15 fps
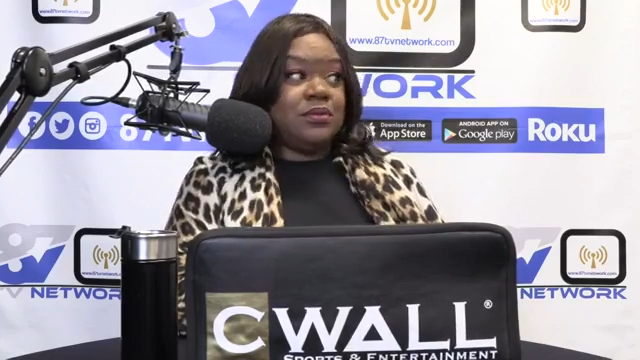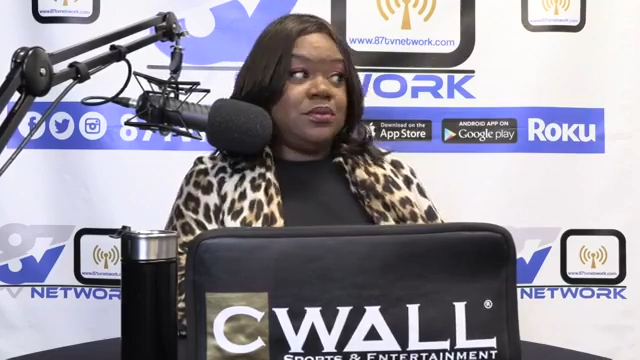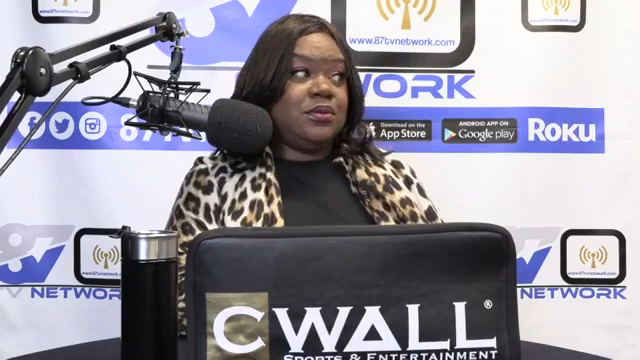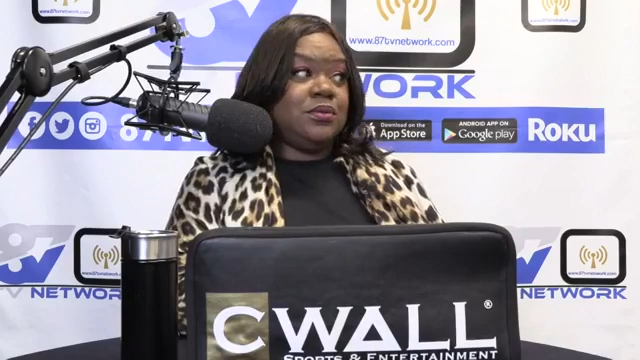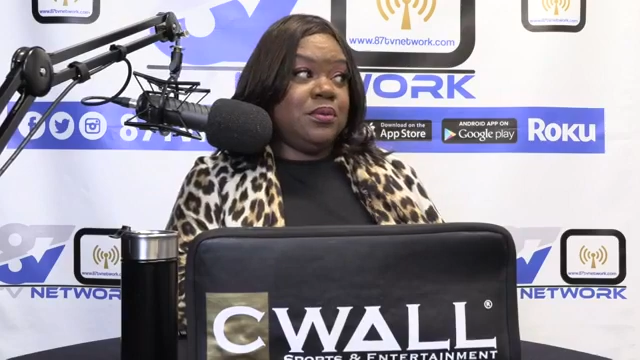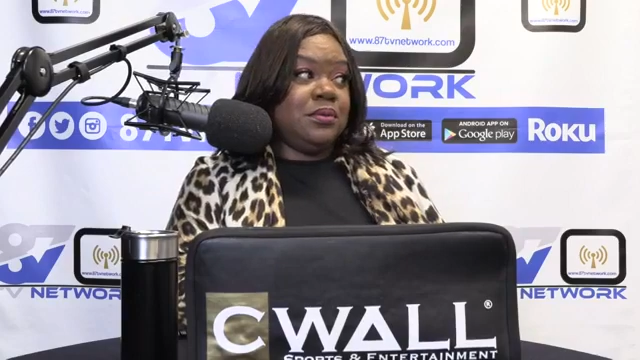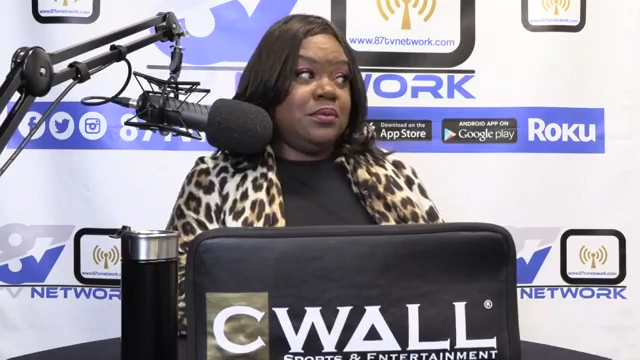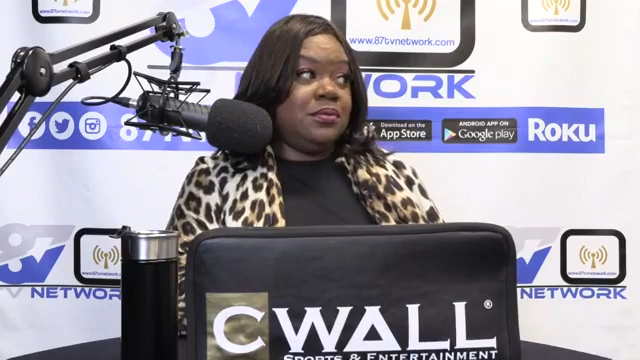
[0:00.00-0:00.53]

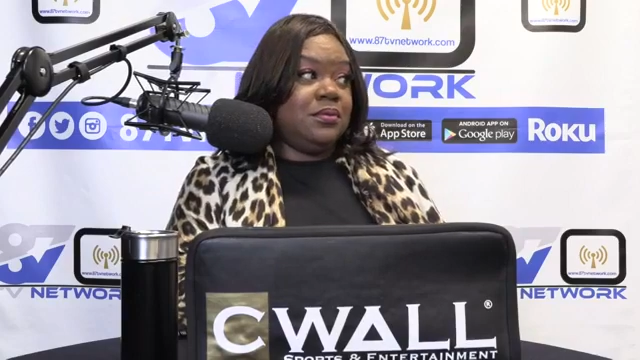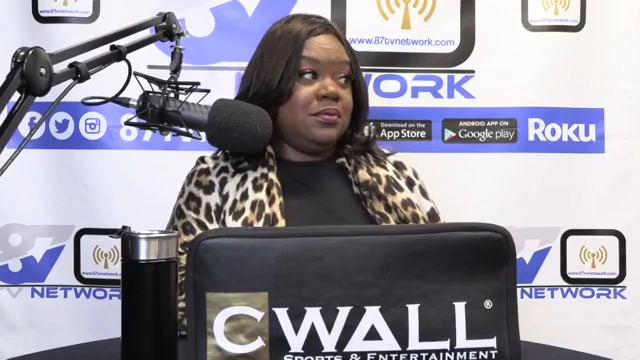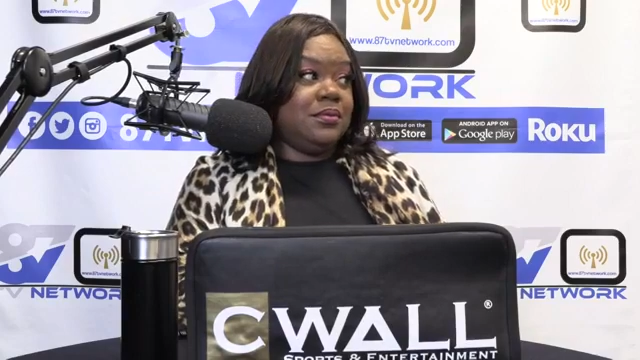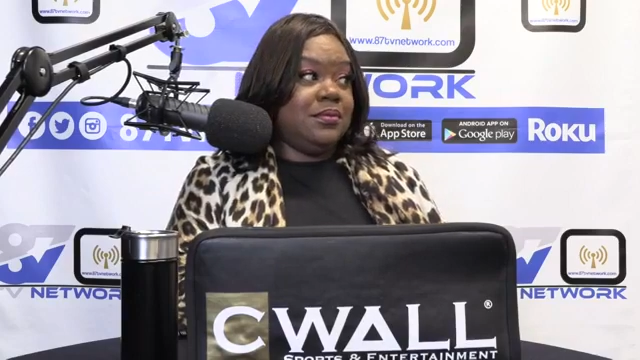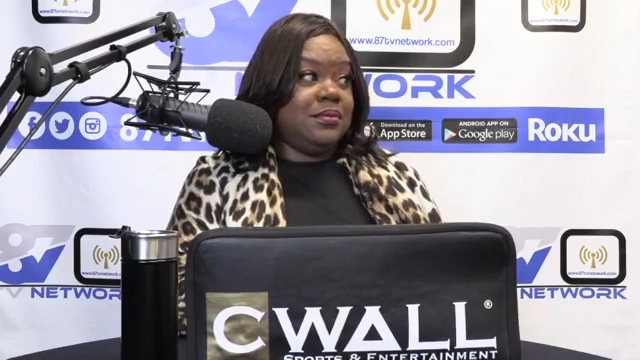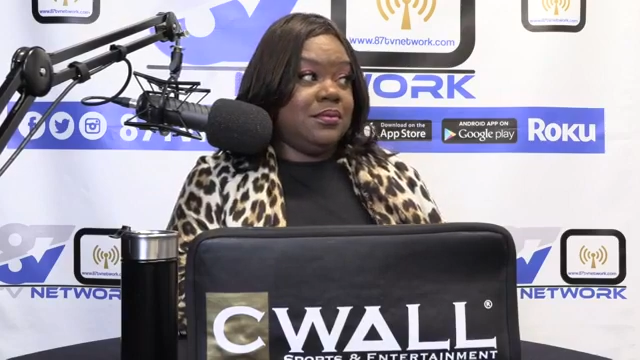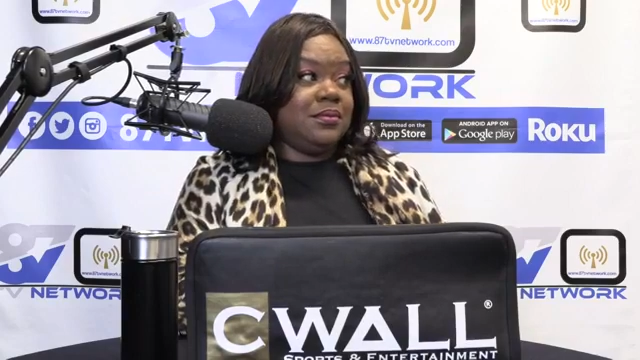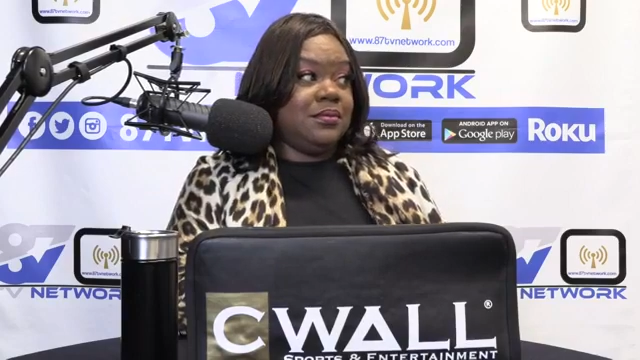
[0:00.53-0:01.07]
Ooh,
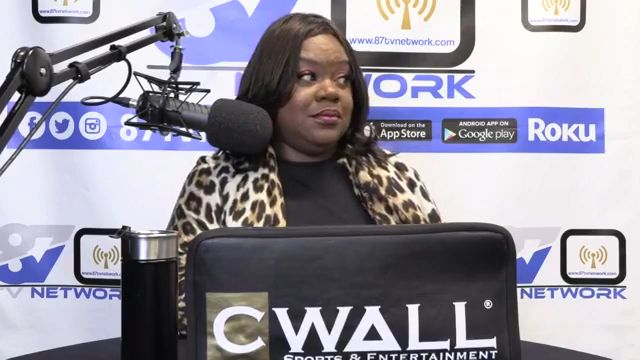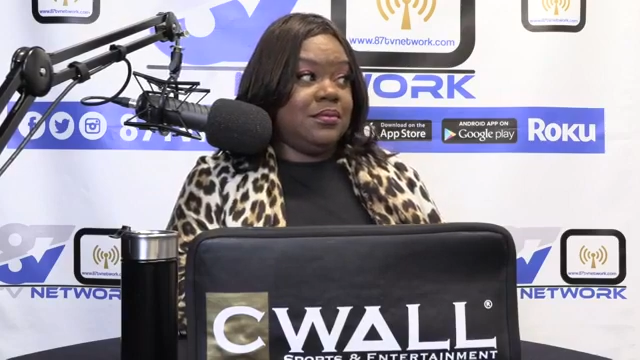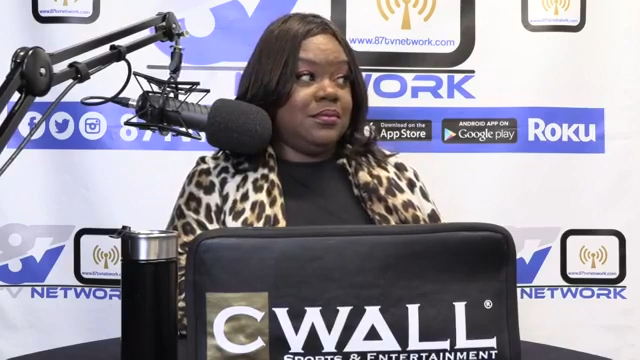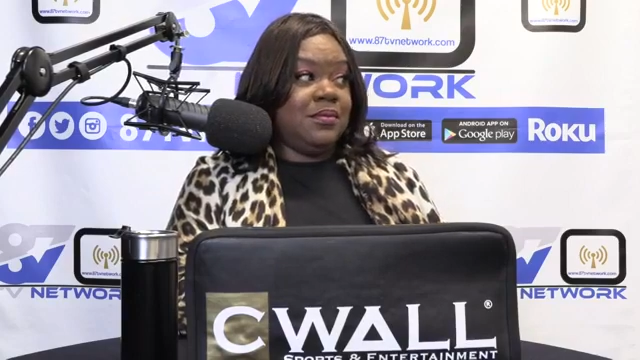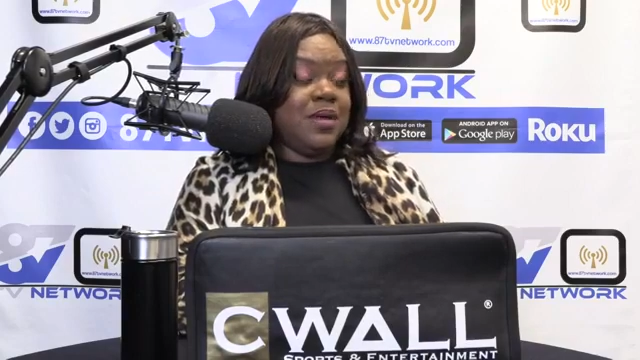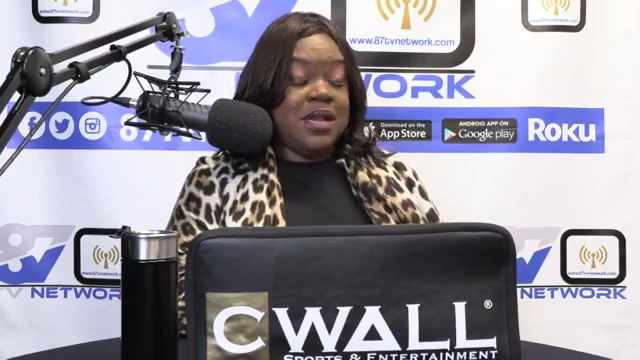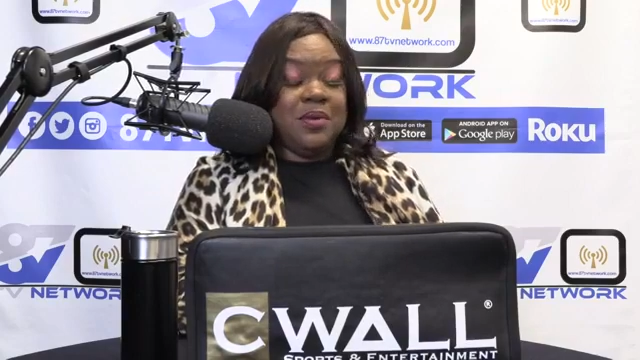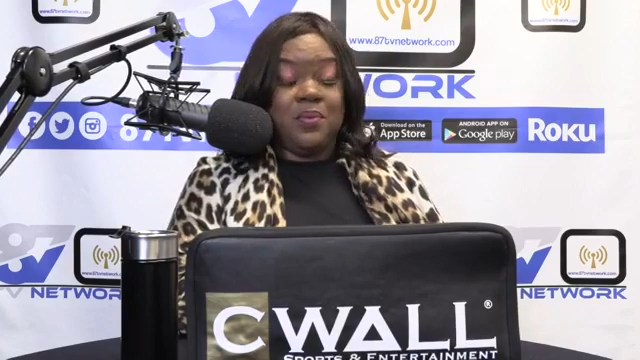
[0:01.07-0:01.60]

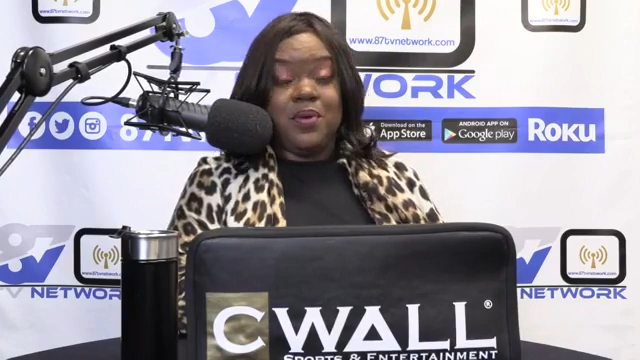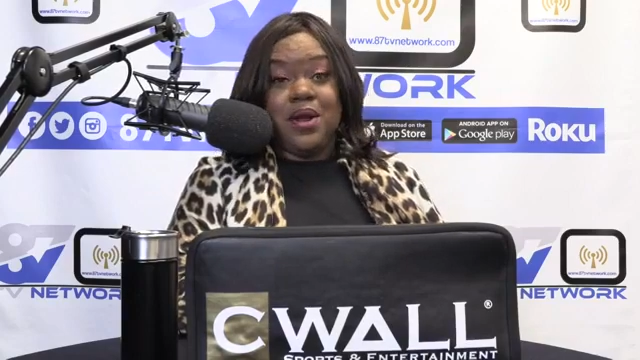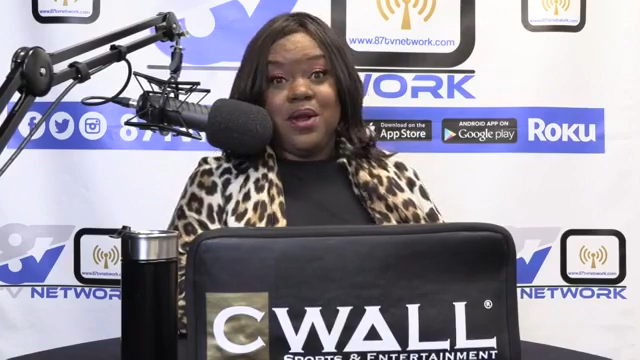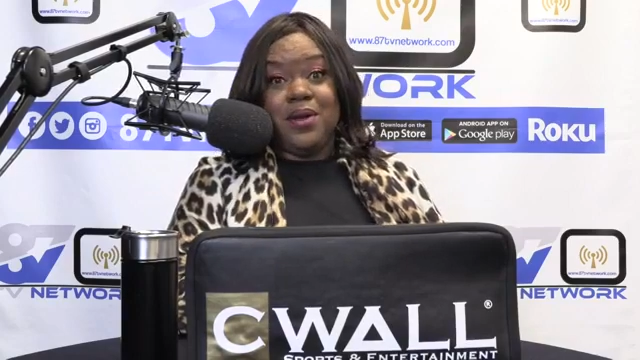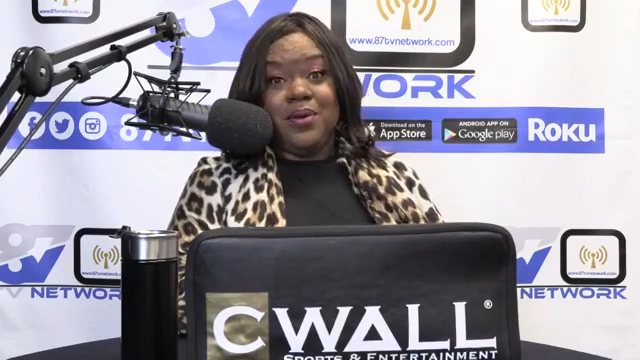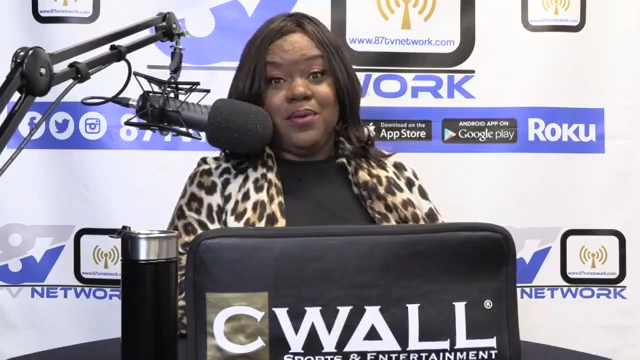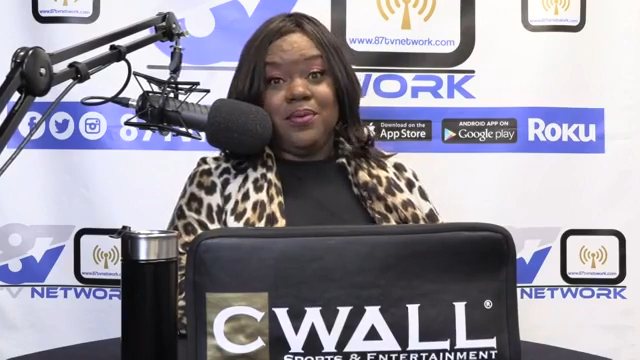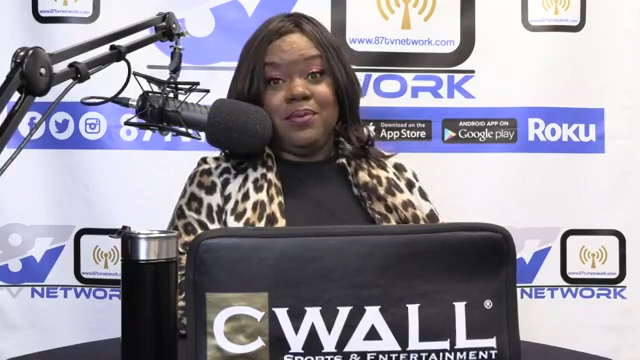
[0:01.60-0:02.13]
what in the
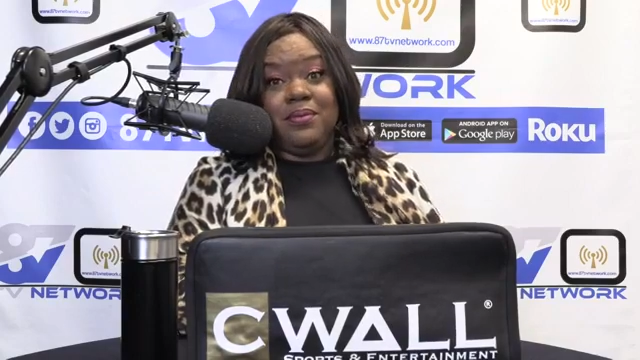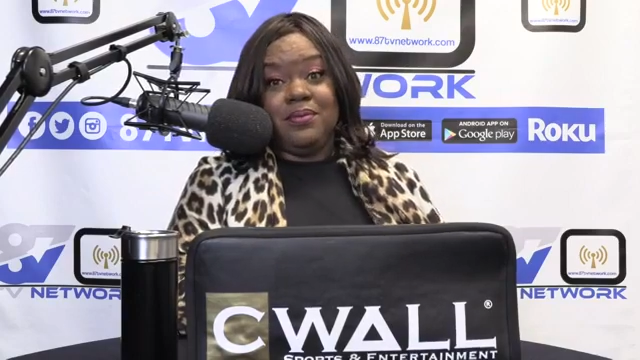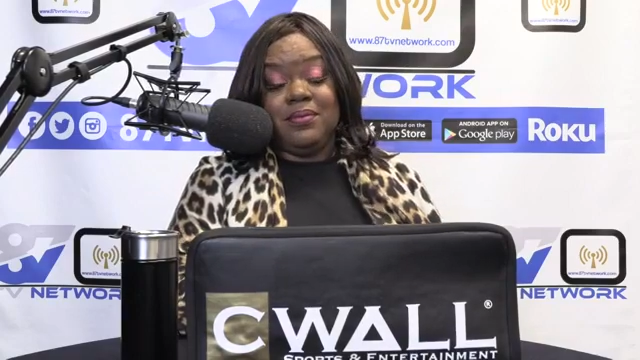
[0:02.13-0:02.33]
world?